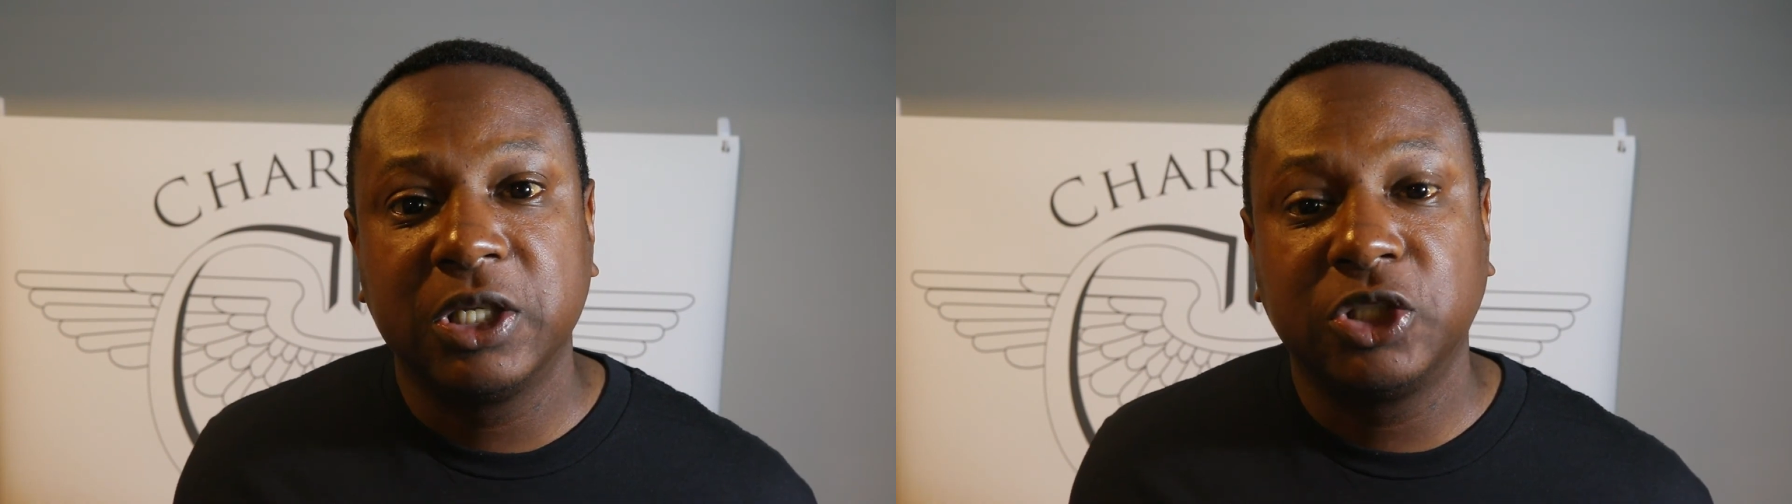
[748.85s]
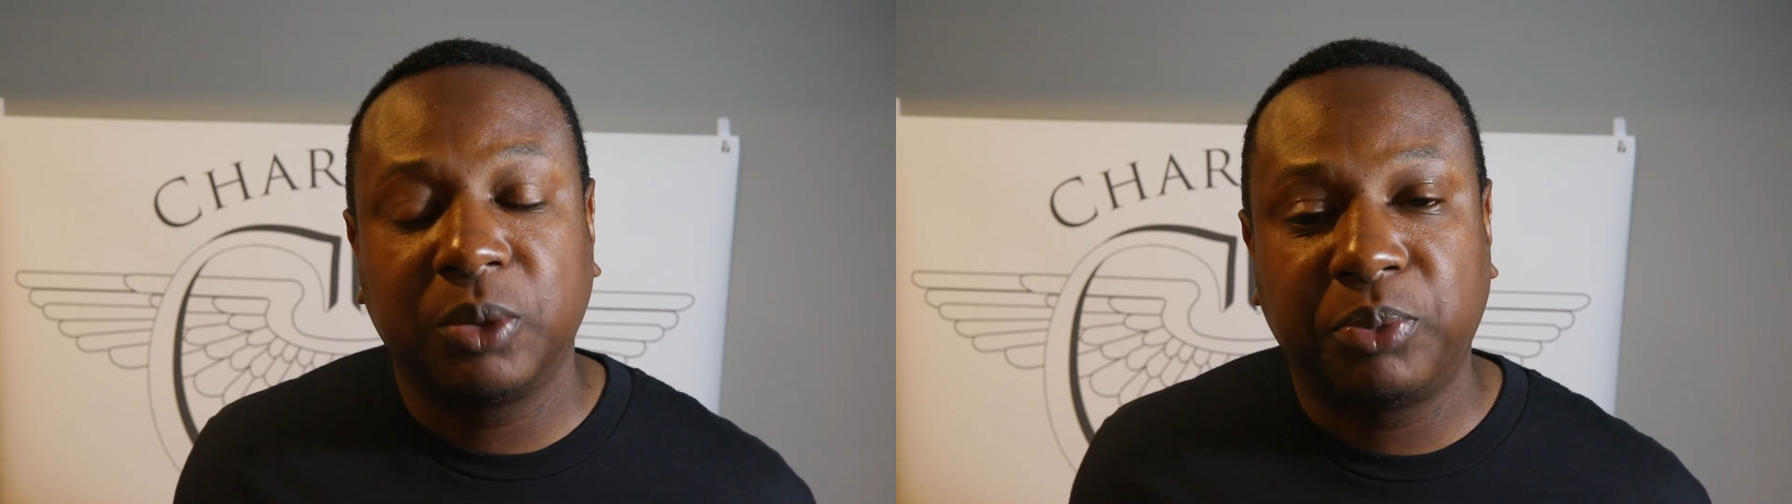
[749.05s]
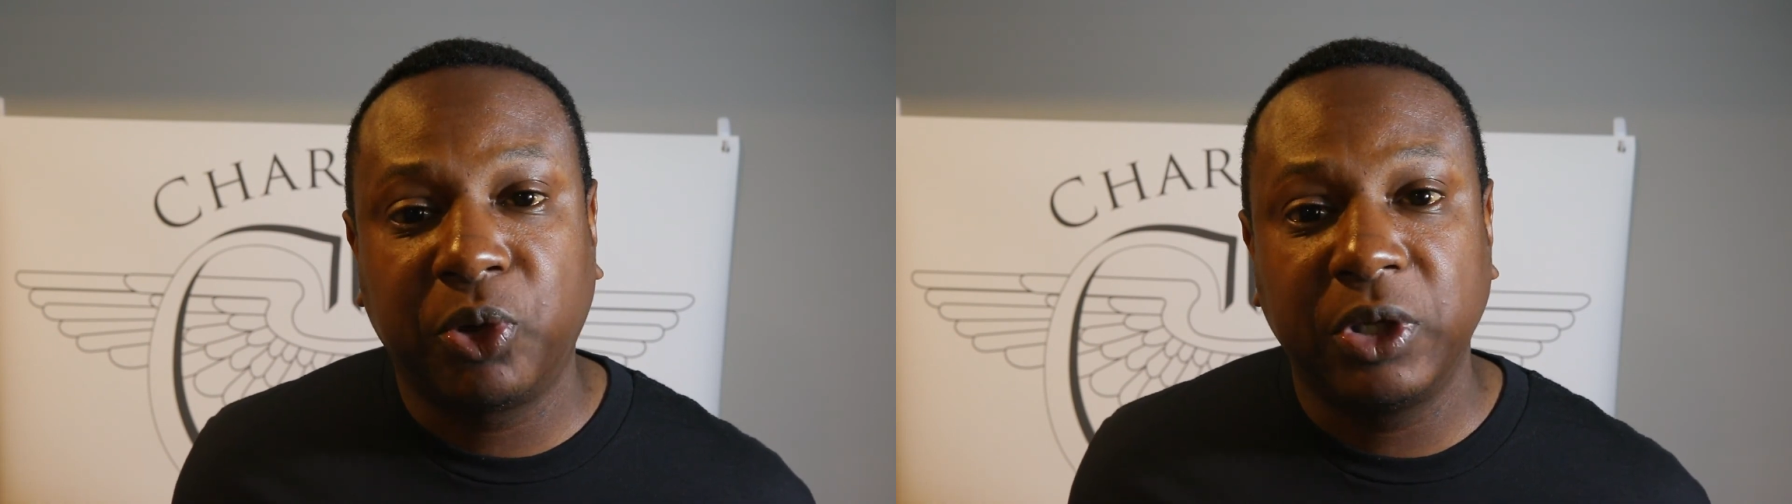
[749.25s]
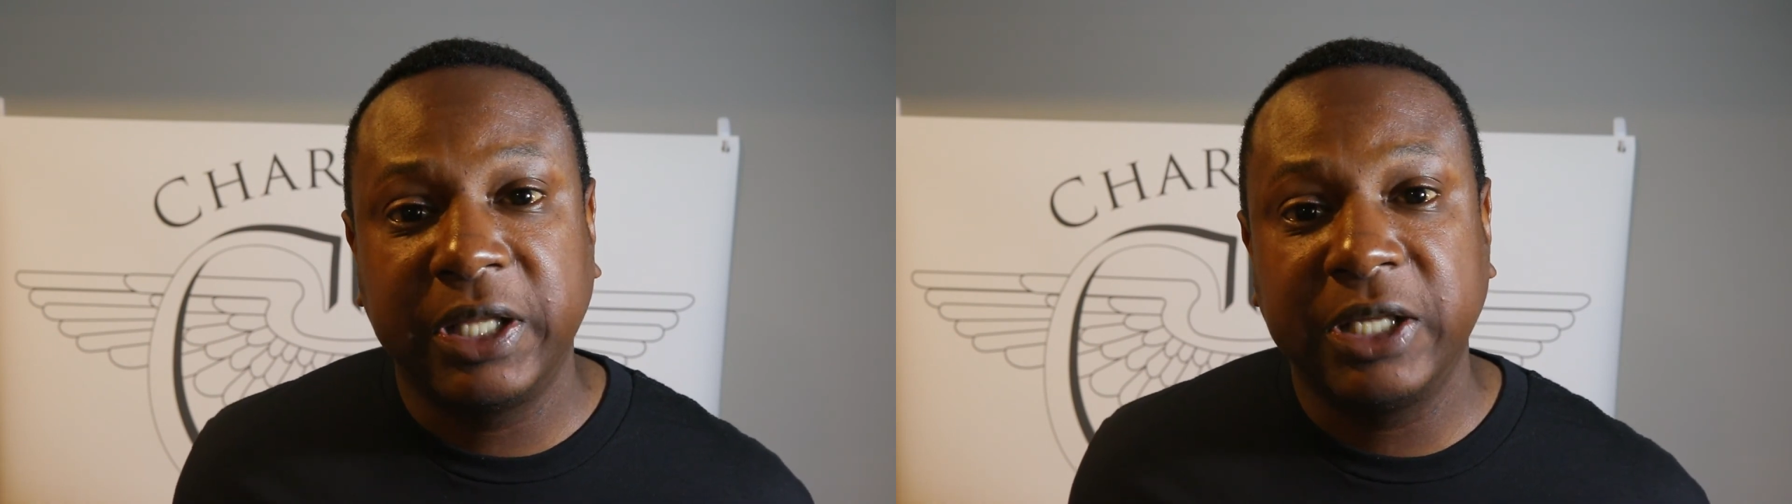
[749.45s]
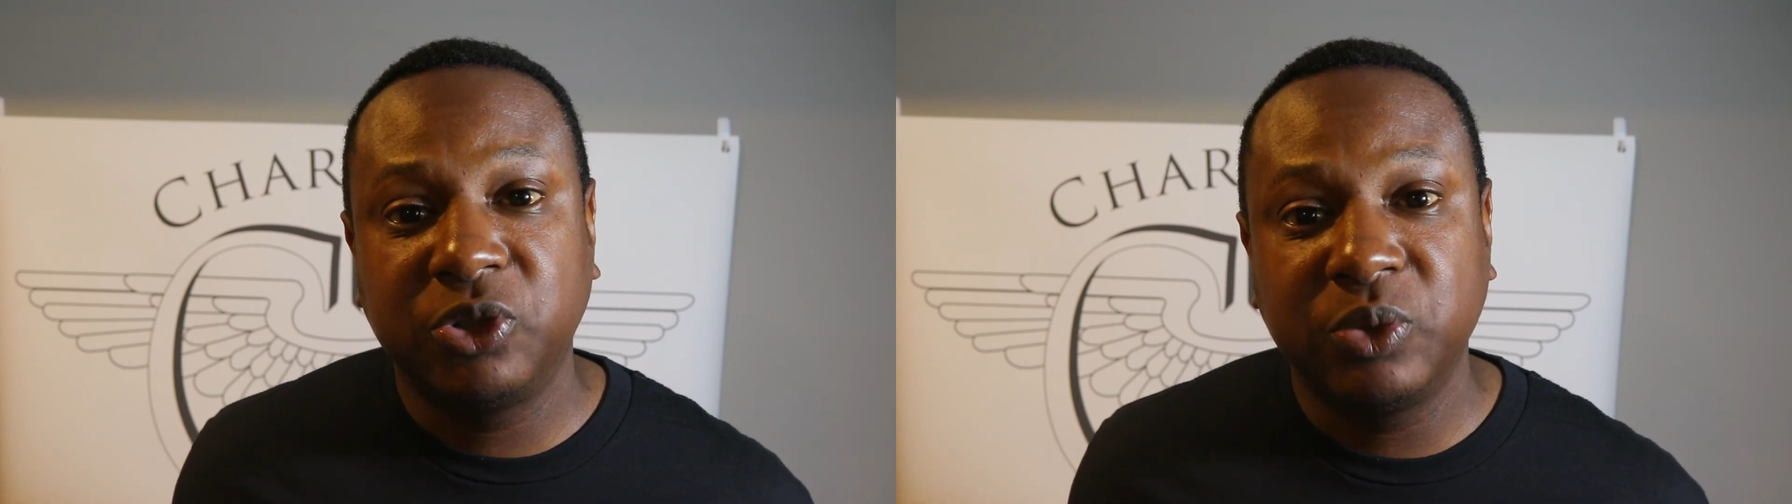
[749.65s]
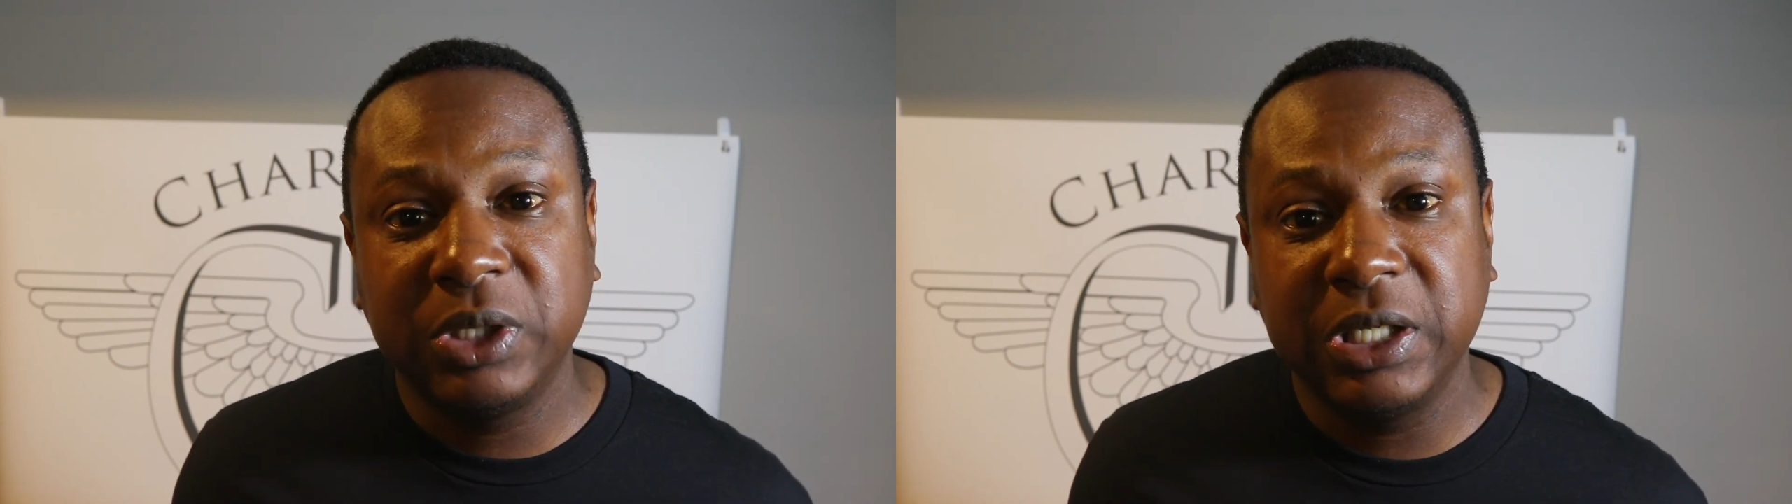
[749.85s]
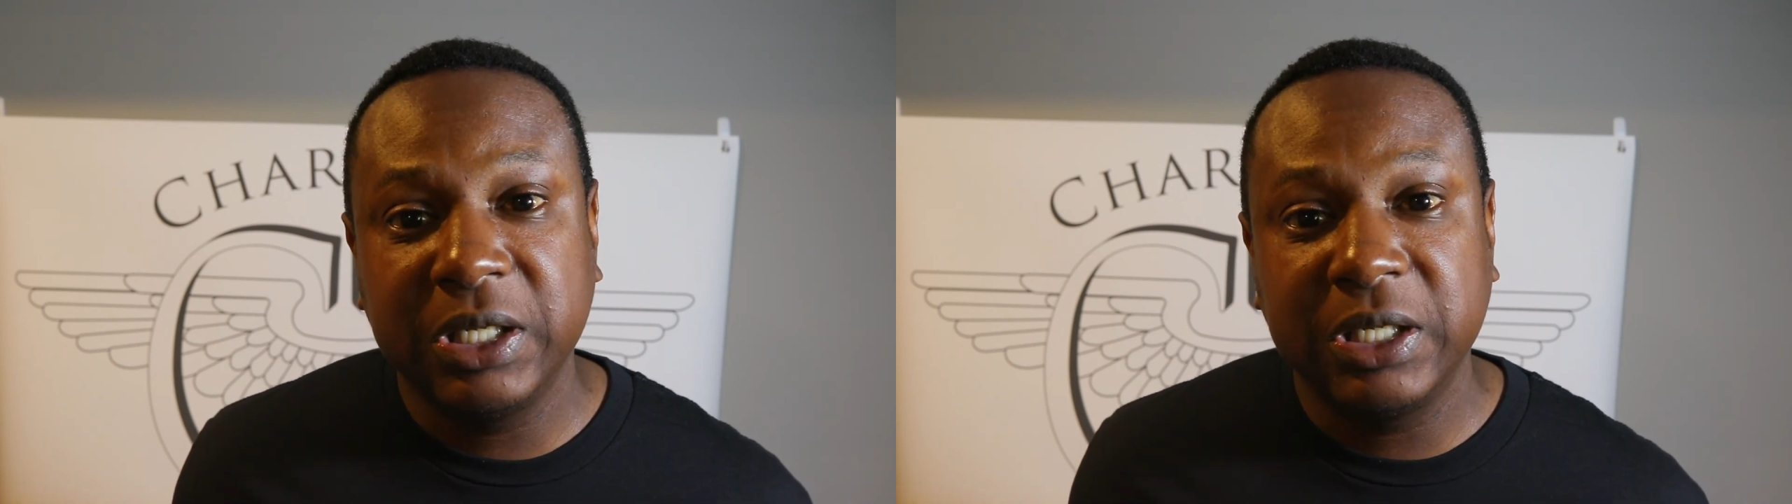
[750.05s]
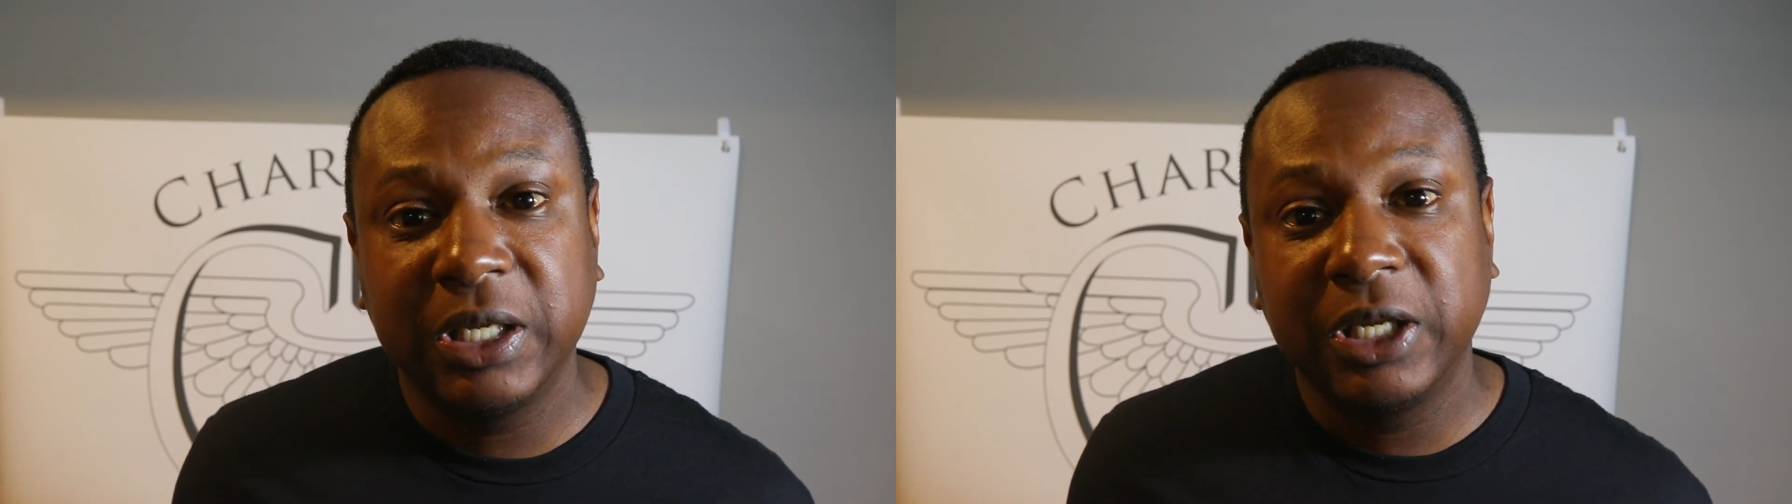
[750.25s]
support that you
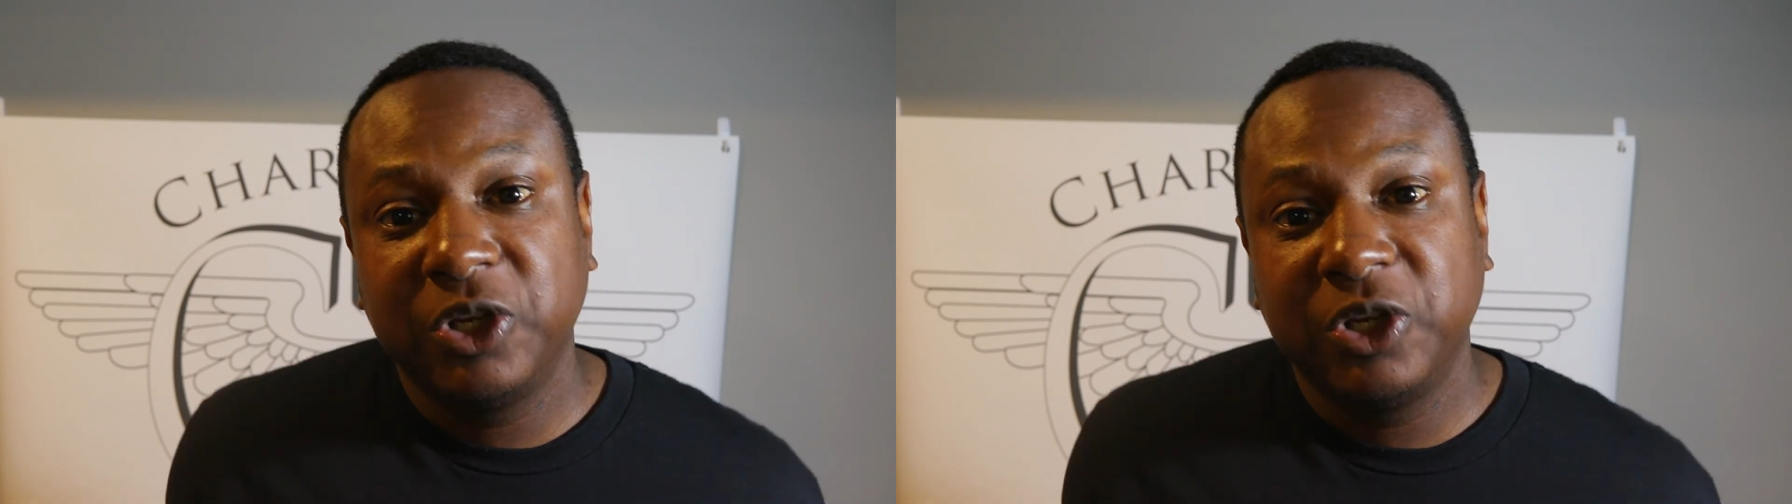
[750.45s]
need.